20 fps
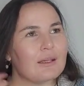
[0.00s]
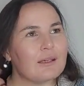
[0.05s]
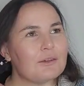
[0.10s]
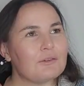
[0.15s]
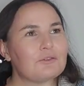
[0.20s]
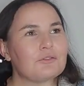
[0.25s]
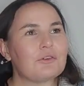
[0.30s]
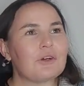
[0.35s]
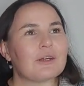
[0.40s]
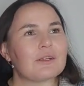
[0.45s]

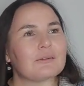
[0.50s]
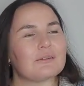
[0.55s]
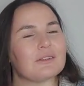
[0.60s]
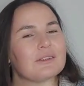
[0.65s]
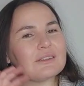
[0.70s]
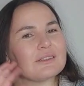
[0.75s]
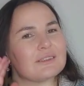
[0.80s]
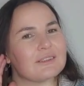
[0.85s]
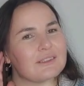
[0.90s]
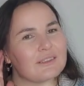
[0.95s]
In fact,
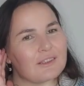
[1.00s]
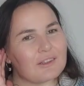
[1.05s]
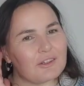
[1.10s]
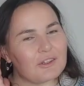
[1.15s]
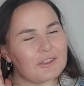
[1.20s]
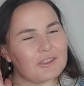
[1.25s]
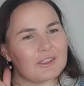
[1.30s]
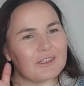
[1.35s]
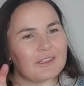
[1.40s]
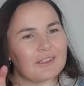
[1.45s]
this
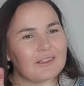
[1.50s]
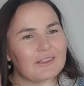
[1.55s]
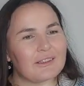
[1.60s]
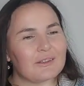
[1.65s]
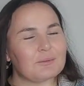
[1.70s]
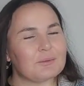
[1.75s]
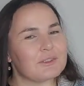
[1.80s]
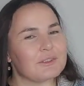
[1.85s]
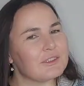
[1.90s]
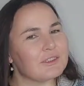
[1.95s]
right ear
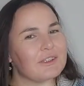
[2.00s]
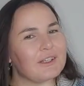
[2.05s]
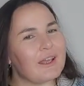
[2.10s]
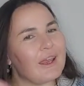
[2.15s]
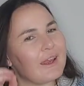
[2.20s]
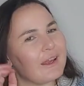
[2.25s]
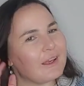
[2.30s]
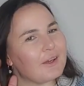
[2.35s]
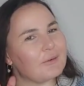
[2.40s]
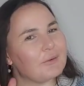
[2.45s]
I'm still
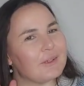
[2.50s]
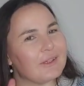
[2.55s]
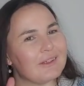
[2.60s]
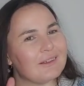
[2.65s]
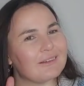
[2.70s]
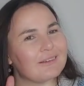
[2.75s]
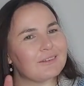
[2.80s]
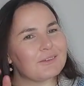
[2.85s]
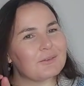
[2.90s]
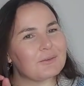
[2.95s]

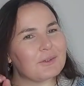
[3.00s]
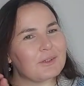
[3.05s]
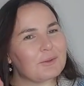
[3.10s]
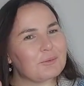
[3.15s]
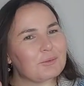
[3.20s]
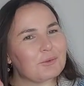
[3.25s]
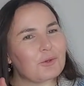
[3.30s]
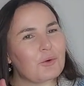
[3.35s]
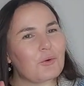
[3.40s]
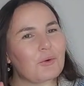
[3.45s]
echoing when
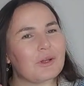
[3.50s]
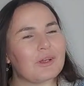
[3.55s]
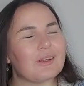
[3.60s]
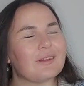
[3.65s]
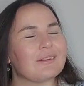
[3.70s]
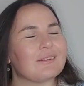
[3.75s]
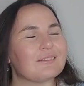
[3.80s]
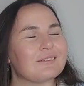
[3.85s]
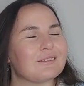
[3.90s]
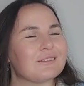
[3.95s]
I'm
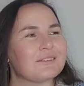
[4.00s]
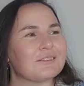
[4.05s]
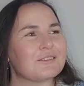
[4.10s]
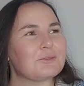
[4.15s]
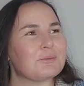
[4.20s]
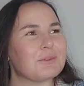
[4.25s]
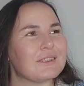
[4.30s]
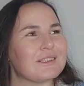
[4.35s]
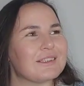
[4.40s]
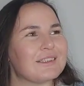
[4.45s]
talking to
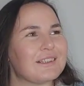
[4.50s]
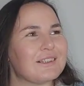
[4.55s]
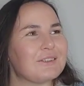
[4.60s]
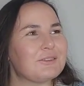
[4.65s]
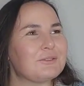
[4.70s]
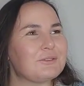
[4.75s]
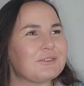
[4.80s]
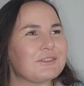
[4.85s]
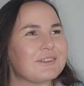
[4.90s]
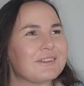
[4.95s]

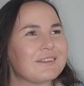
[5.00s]
myself.